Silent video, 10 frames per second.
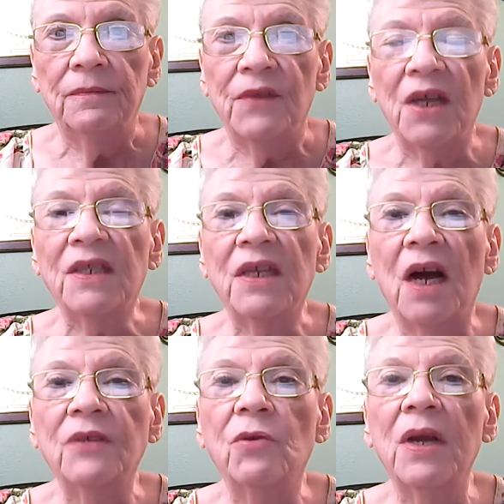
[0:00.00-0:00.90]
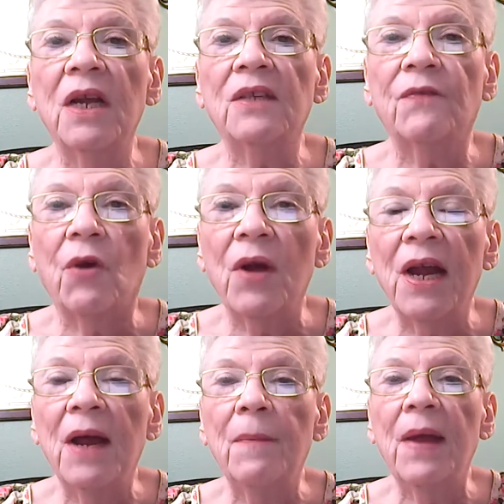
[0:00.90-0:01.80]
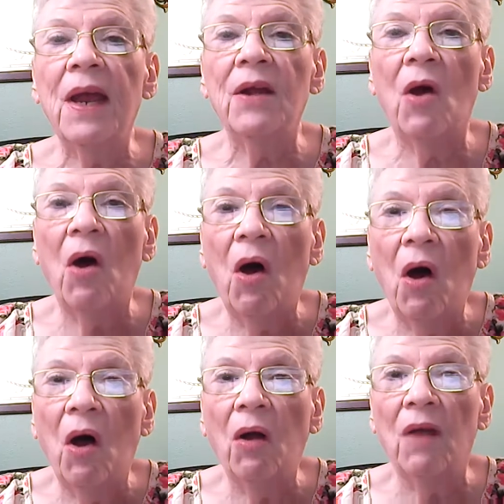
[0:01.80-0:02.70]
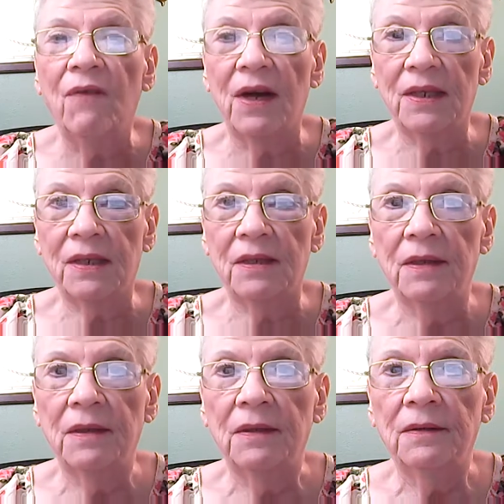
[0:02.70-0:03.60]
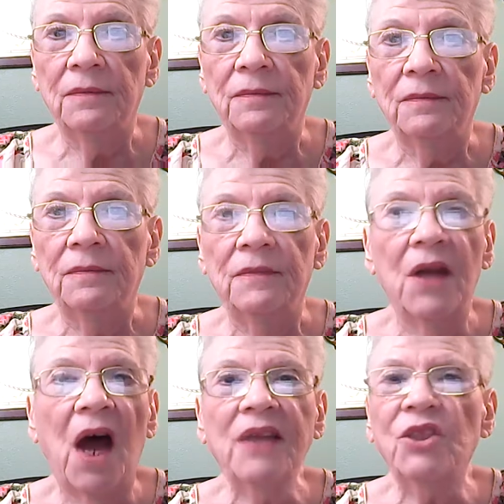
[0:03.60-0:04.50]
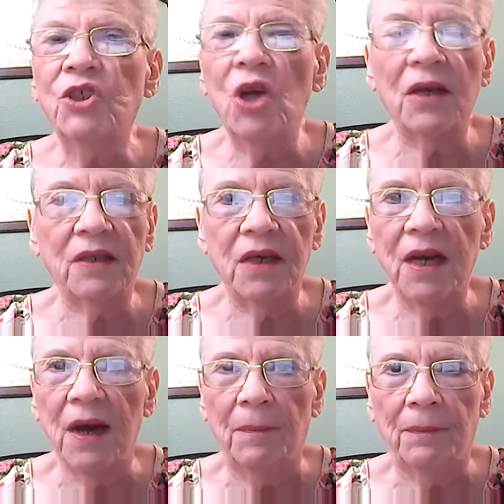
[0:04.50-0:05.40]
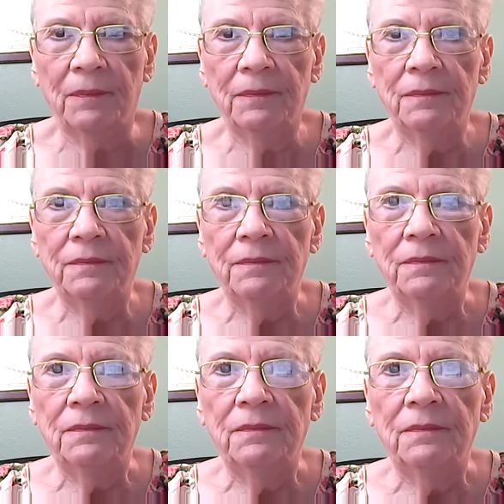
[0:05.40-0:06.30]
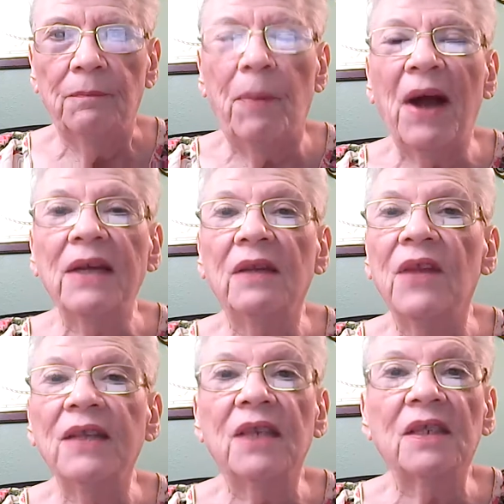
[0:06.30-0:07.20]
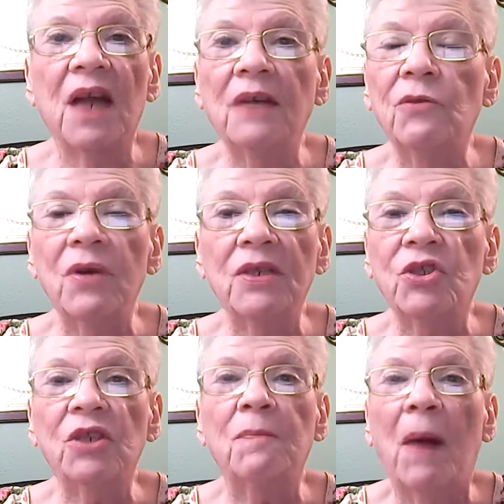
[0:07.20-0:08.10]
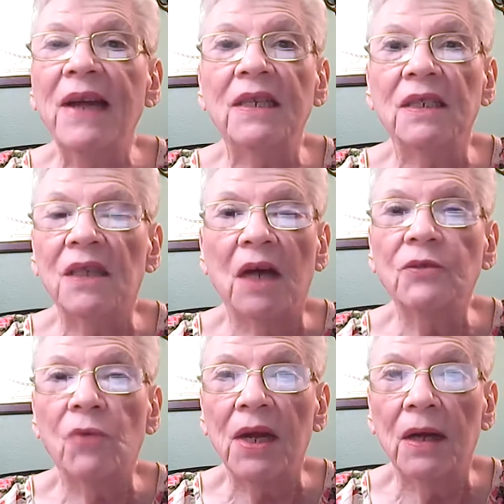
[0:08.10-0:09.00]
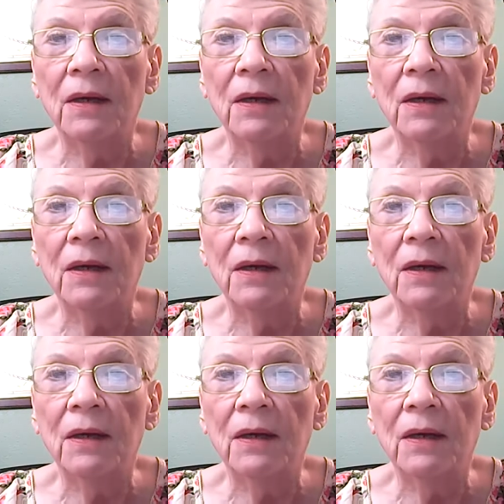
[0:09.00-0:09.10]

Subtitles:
This country is for him and all of us, not just him. Biden thinks his country is just Biden's country.